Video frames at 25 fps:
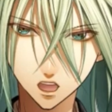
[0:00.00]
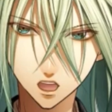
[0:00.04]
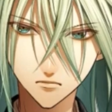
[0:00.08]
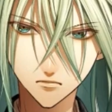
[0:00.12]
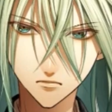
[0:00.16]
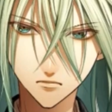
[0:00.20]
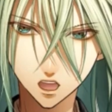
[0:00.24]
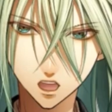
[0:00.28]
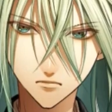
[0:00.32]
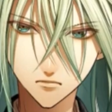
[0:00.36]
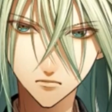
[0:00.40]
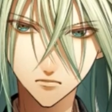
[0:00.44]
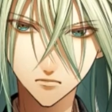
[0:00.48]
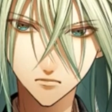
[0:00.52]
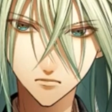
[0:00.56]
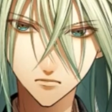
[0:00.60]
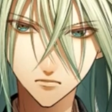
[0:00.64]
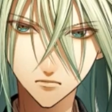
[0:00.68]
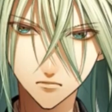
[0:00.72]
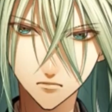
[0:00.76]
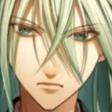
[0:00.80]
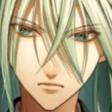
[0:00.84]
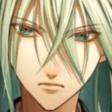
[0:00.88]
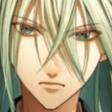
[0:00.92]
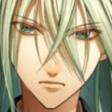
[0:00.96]
hole and
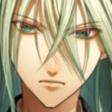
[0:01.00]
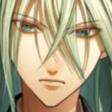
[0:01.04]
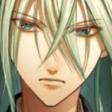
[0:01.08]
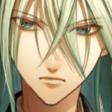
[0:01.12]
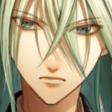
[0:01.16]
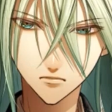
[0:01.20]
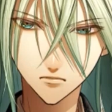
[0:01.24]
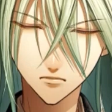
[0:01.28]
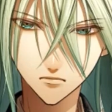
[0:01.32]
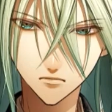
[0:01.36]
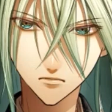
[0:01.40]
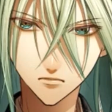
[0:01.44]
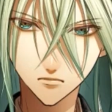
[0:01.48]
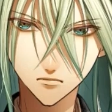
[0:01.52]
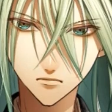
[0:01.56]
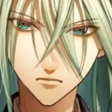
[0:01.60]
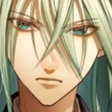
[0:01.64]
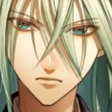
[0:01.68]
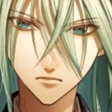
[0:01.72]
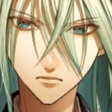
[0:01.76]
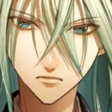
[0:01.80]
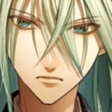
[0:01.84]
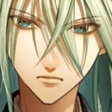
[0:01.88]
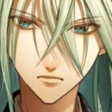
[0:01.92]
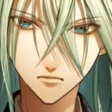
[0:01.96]
die. All of this
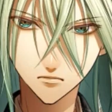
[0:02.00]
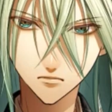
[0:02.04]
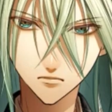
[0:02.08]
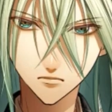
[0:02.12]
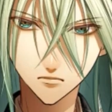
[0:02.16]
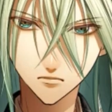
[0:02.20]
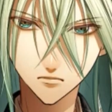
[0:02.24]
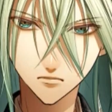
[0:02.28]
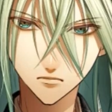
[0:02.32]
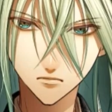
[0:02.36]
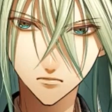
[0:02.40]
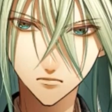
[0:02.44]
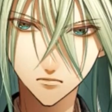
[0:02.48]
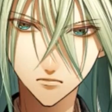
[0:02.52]
could happen.